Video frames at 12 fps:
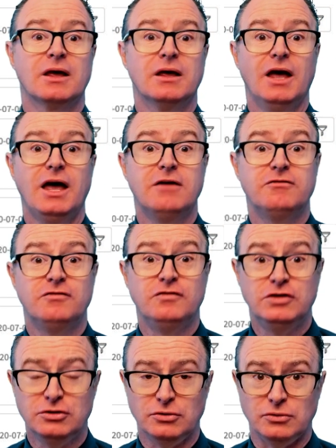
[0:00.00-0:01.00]
a
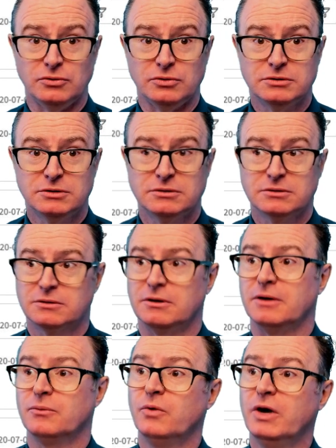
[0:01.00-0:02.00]
view.
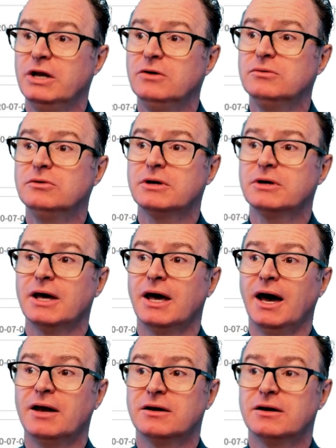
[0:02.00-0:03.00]
When you look
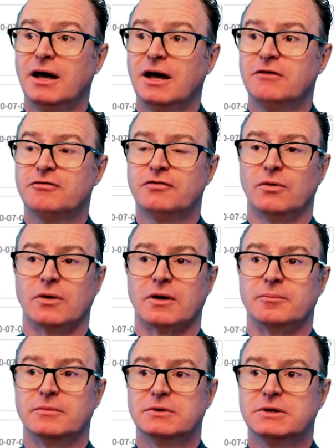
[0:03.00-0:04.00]
at a
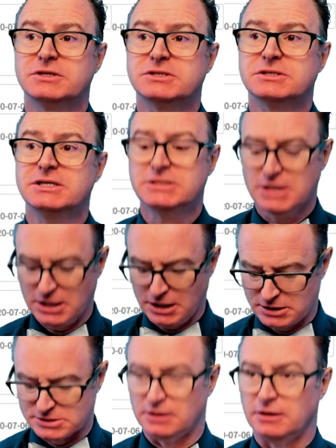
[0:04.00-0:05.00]
form, let's take
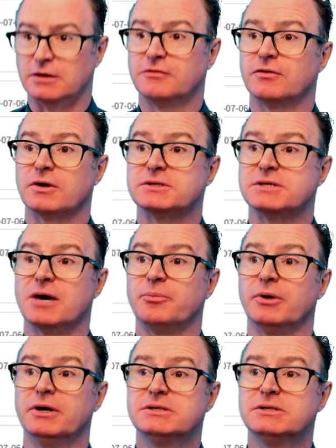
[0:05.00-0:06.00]
incident, for
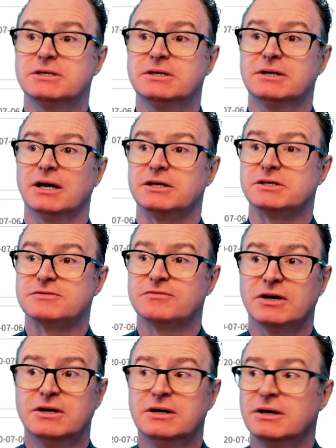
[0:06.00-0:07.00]
example. Incident.list,
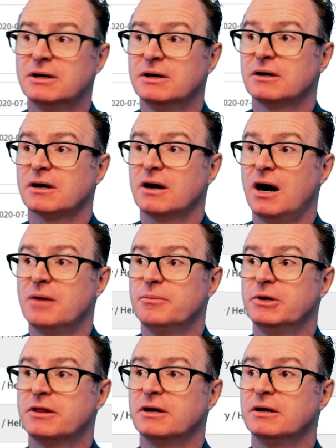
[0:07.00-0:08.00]
very
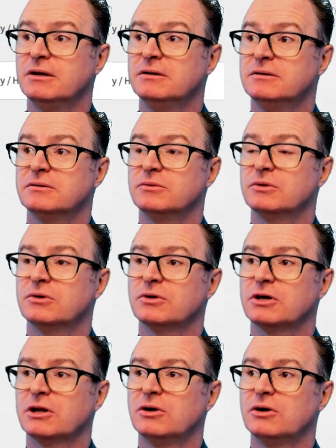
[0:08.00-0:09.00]
common thing. We'll go to
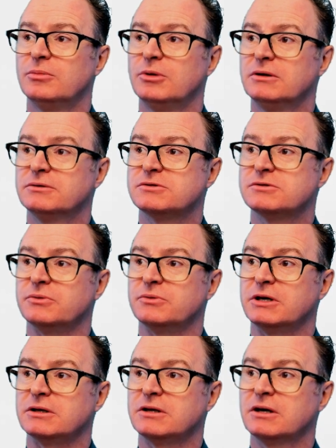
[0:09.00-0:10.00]
global so we
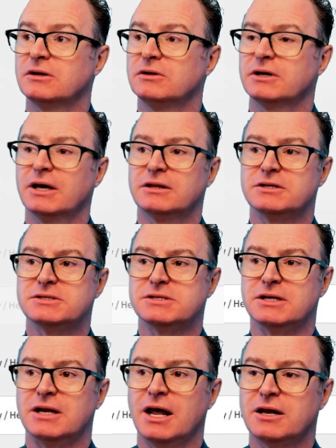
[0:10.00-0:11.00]
can take a look at this in
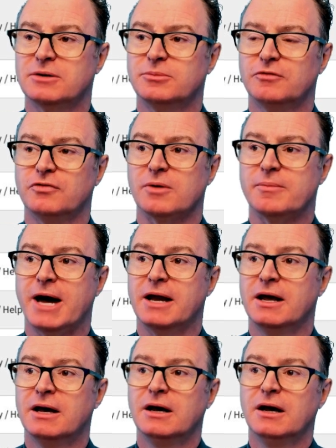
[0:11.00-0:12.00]
an editable format.
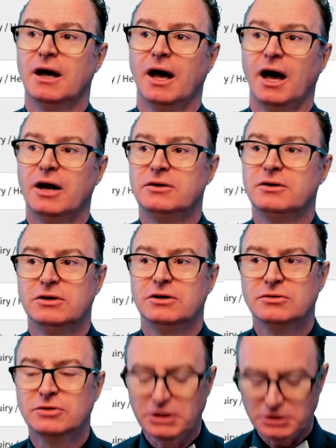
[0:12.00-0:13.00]
And
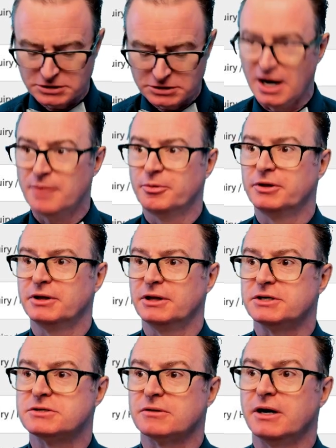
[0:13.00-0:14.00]
you look at the top of the
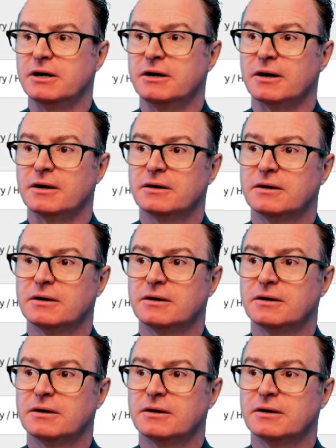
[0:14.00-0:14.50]
list right here,